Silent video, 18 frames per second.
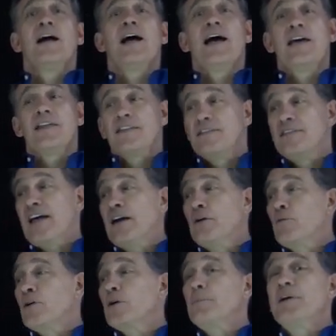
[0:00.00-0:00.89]
And
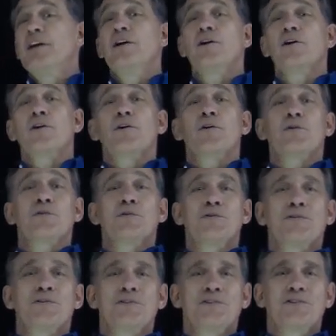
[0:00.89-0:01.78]
they would appear
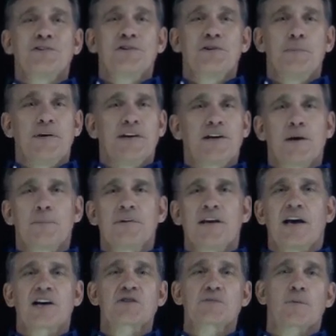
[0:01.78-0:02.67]
to become
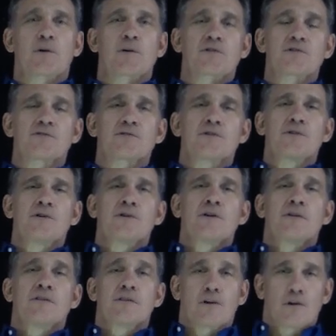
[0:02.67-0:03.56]
the experts
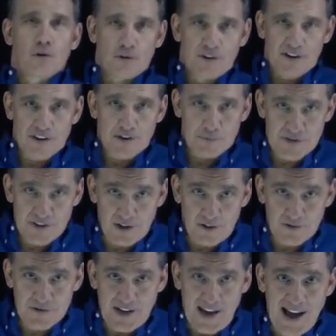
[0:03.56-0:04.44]
they're holding
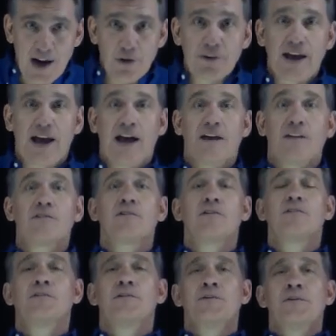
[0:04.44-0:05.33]
themselves out
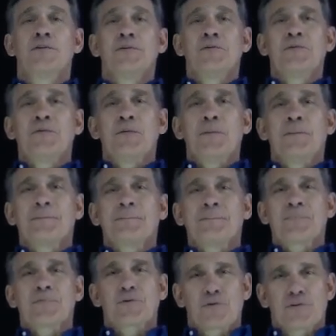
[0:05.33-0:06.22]
as
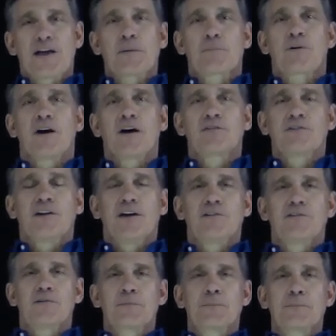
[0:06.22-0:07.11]
through that
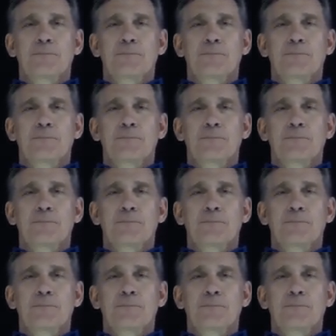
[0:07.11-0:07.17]
process.